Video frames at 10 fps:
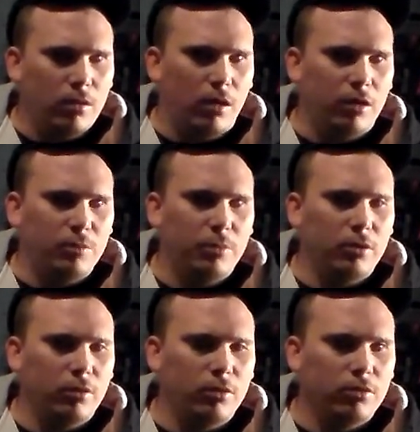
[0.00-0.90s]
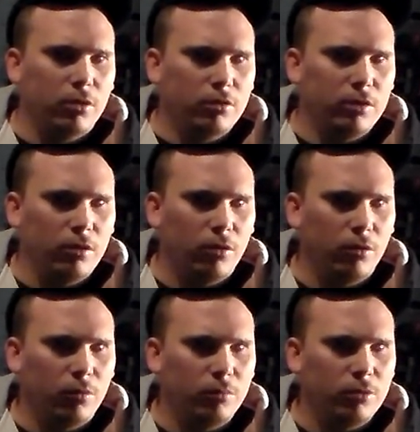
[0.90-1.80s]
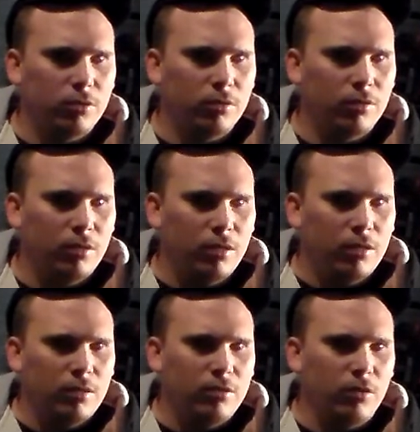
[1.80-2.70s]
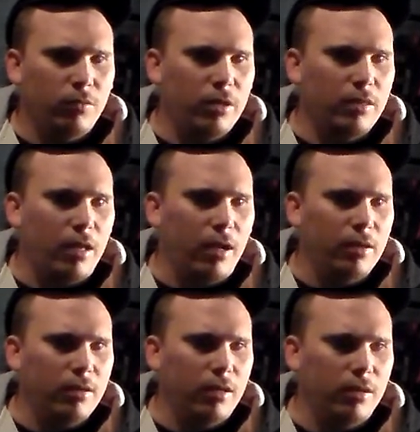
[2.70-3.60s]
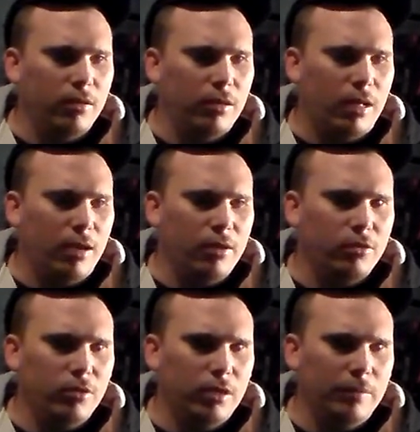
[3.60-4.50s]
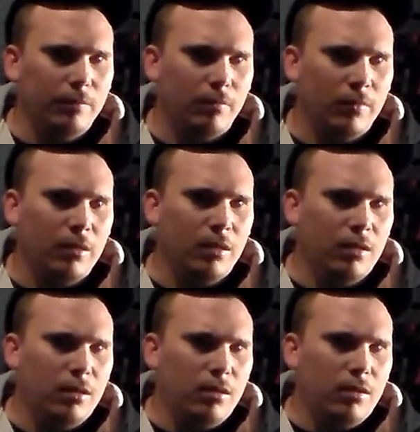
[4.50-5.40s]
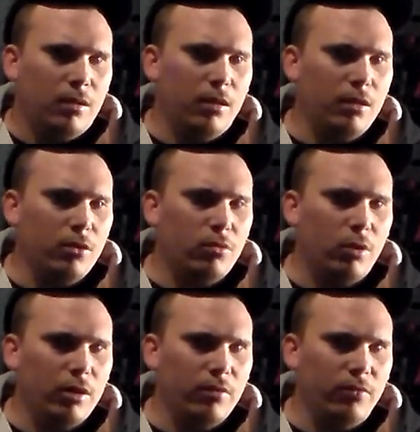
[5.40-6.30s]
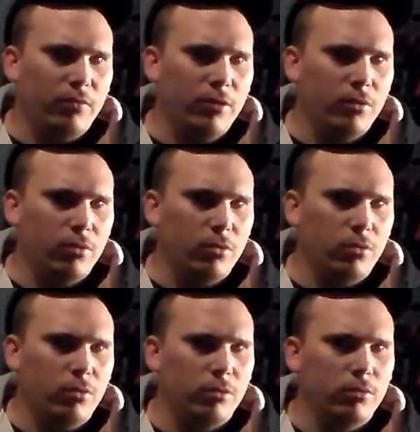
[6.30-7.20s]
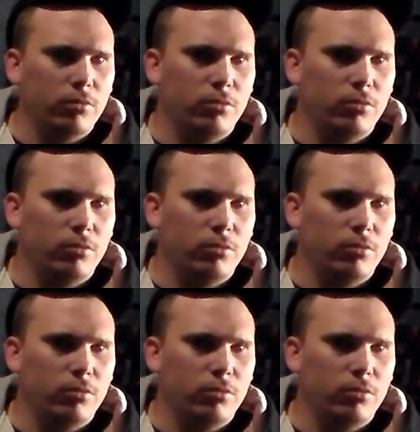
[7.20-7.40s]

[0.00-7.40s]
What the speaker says: hospitals, nursing homes, stuff like that. And that actually, I got quite a few